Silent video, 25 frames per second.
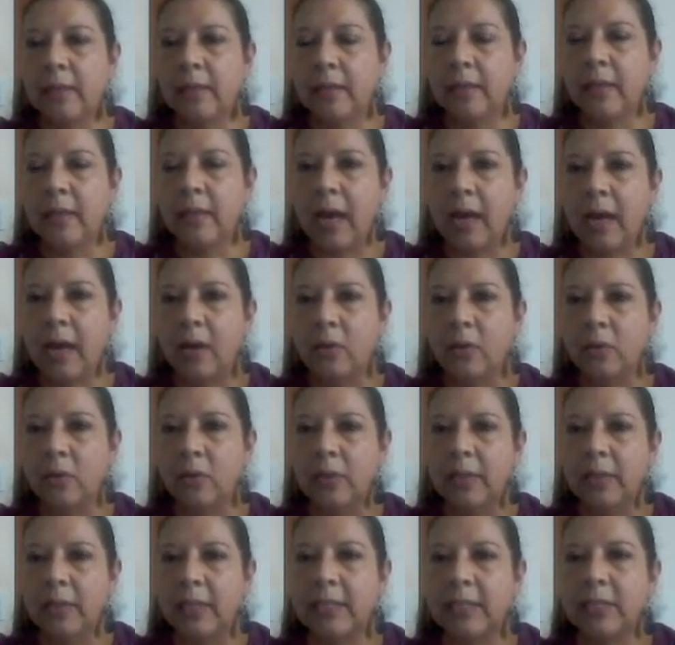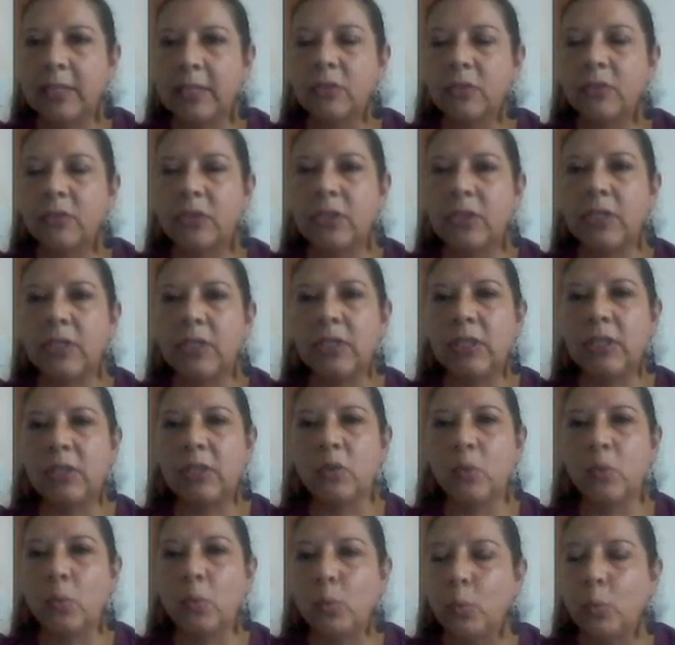Now let's
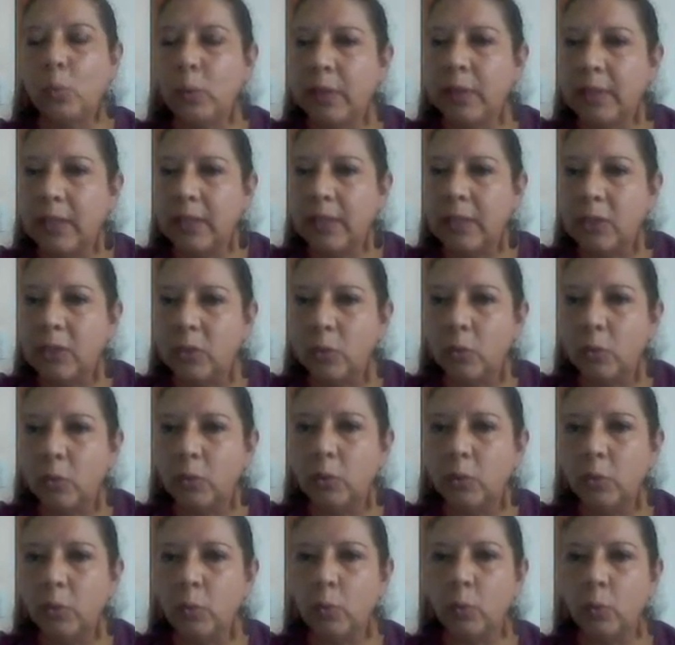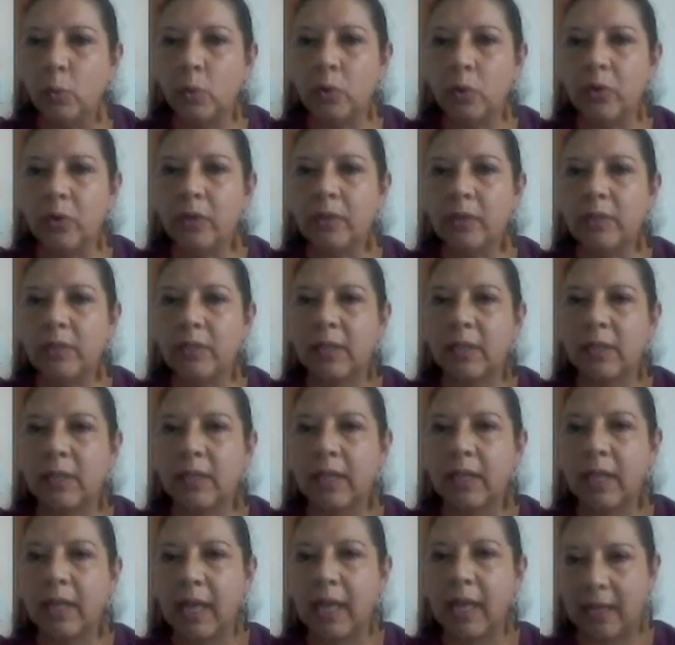continue with the tool word
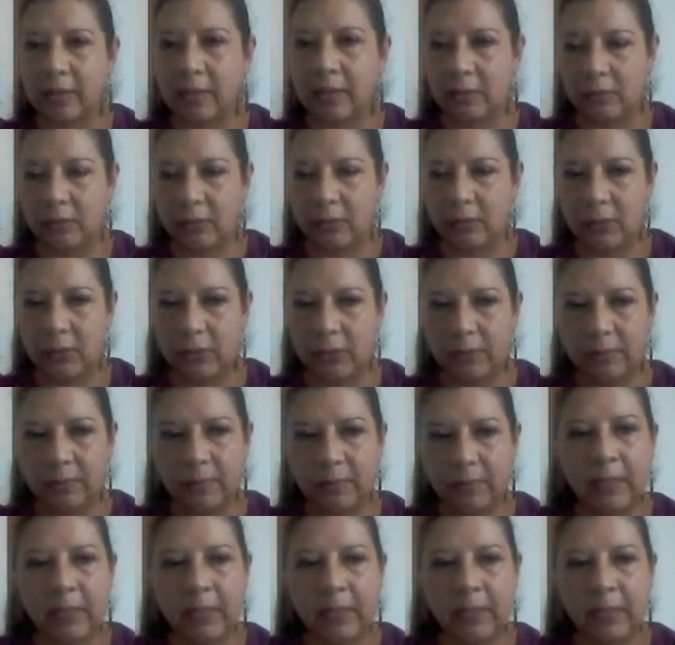count.